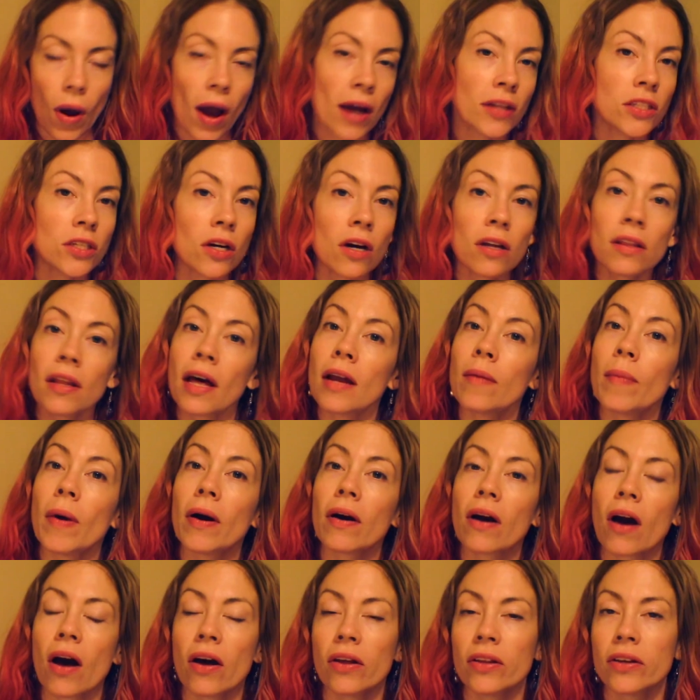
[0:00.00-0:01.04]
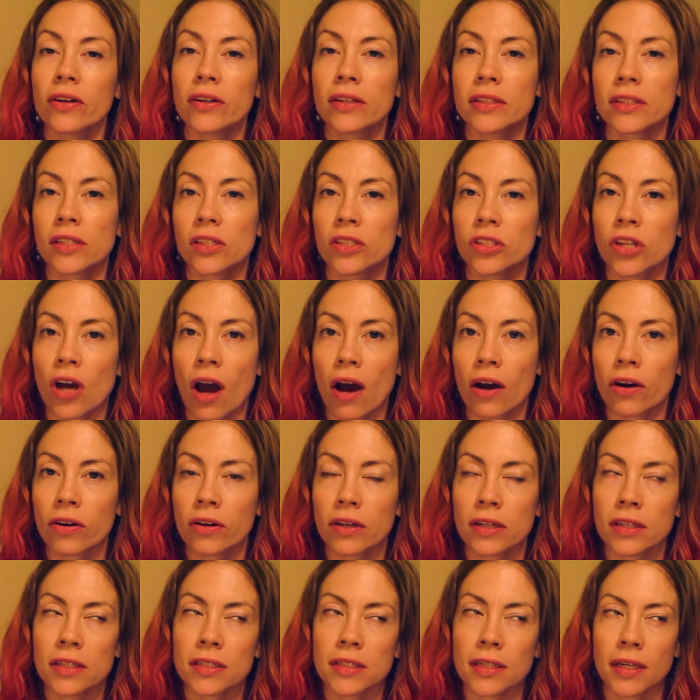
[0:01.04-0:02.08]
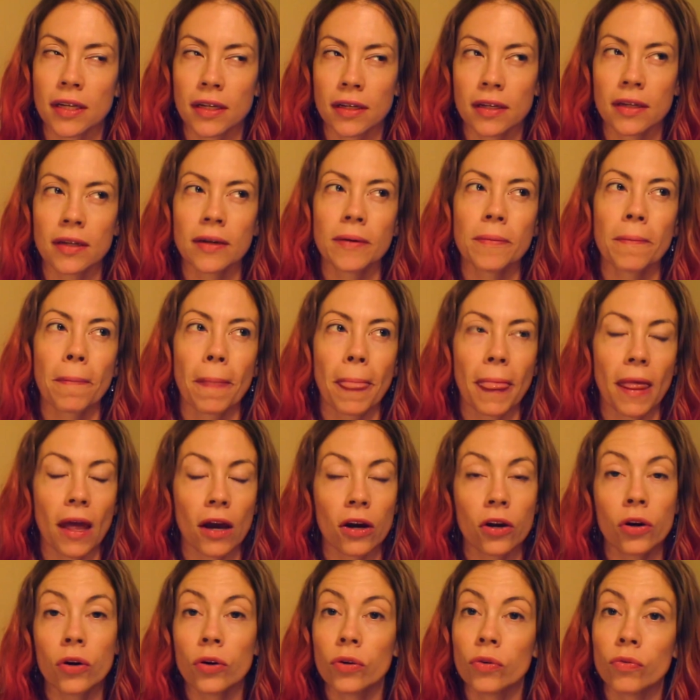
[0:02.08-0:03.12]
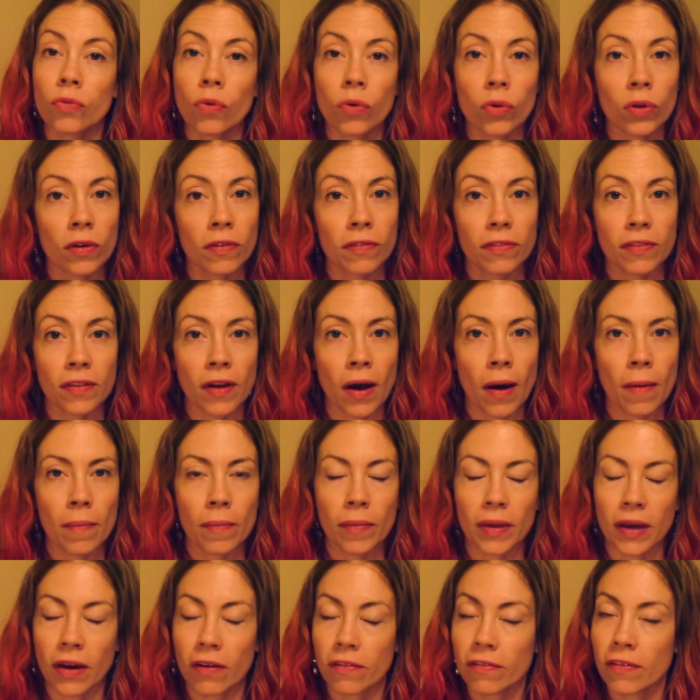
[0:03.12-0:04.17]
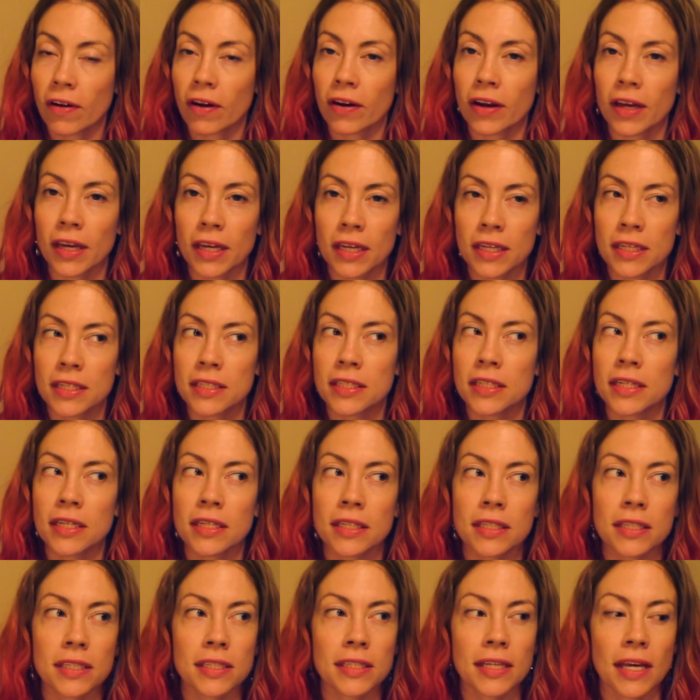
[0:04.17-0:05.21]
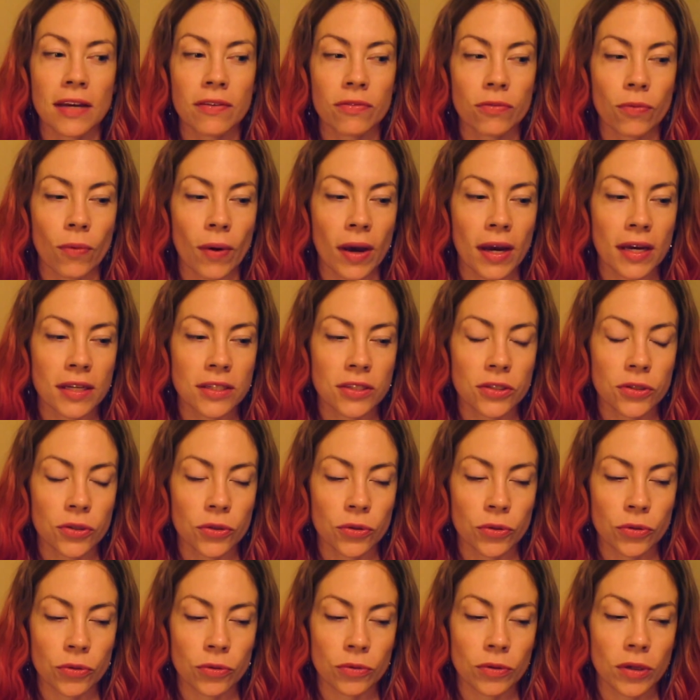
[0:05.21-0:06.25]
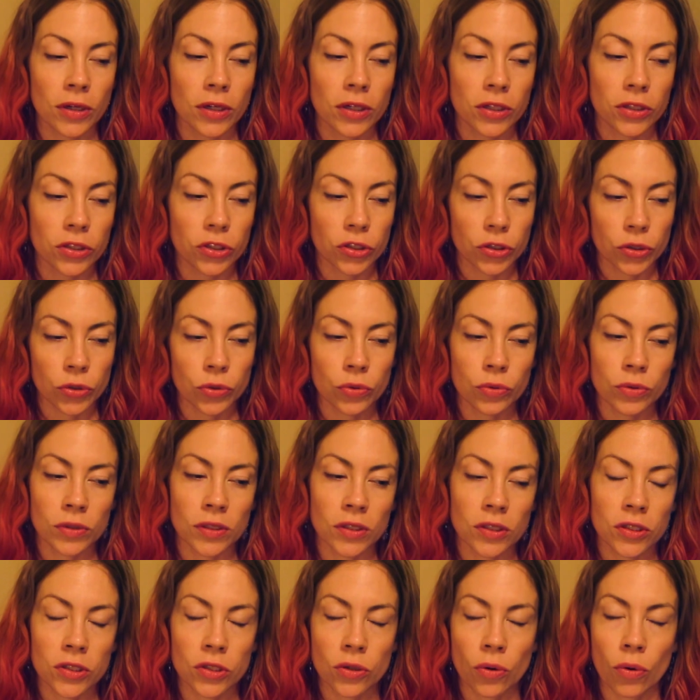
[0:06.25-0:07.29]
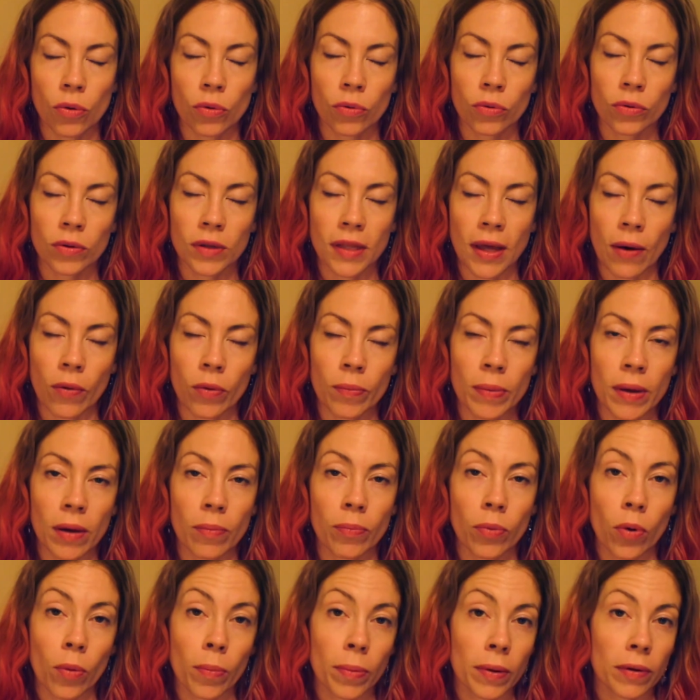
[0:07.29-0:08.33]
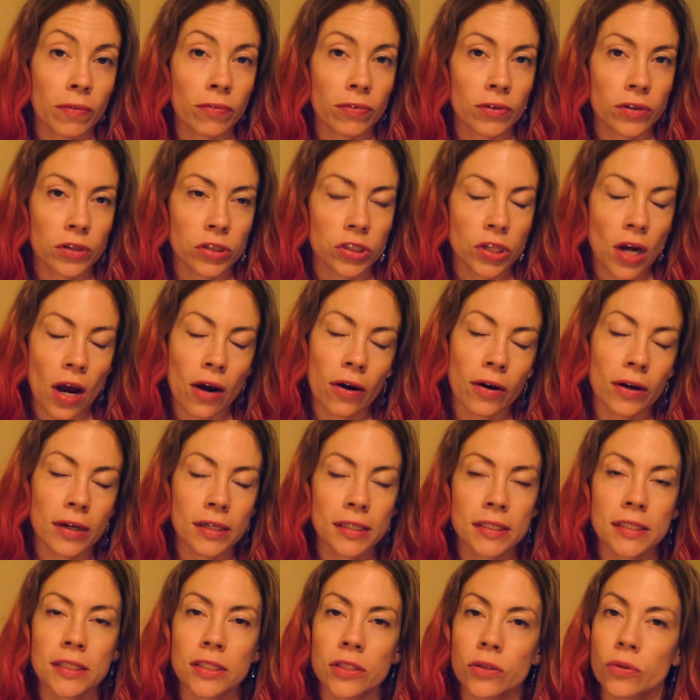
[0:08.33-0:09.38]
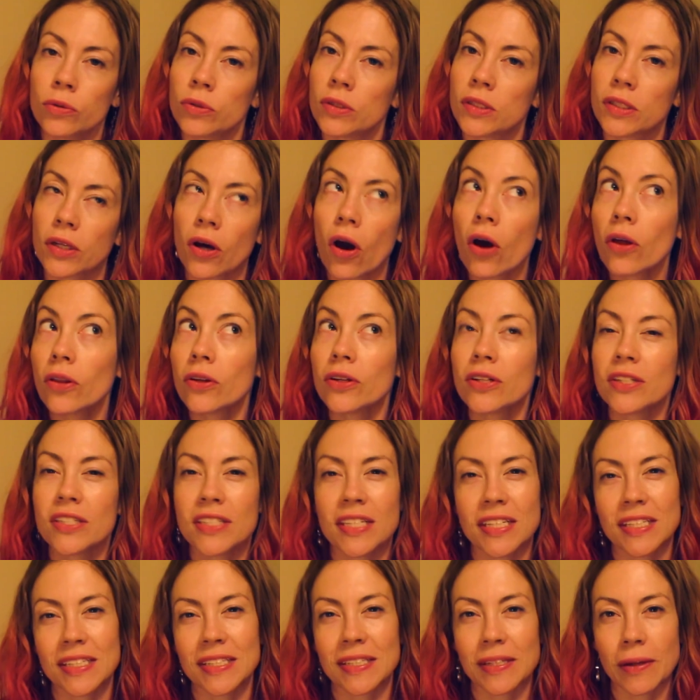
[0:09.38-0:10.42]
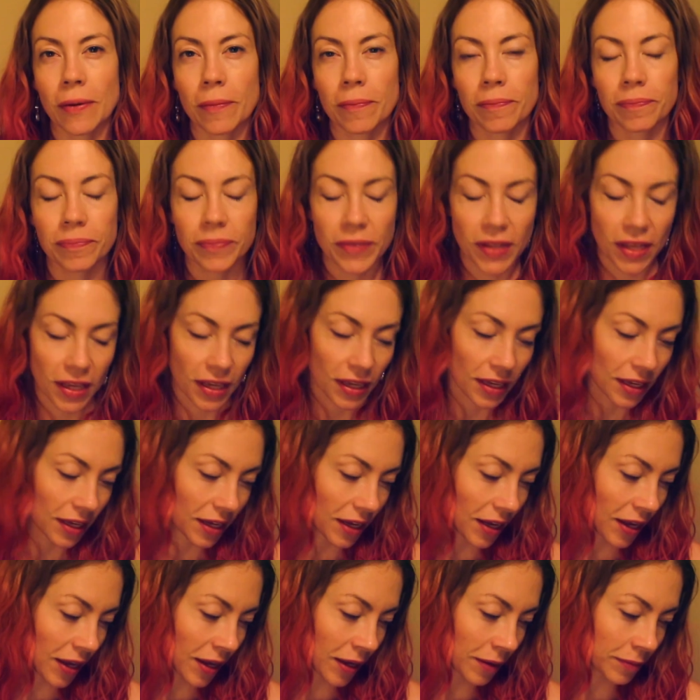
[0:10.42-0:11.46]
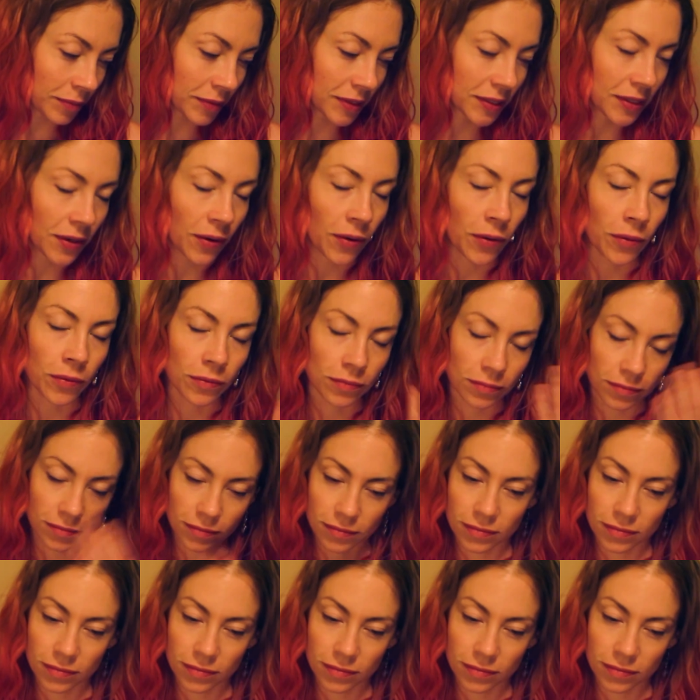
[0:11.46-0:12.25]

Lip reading: talk a lot about color and the chakras, and a good rule of thumb, like a very easy and safe way to choose a stone that would be appropriate for a chakra, is to use the color system. So,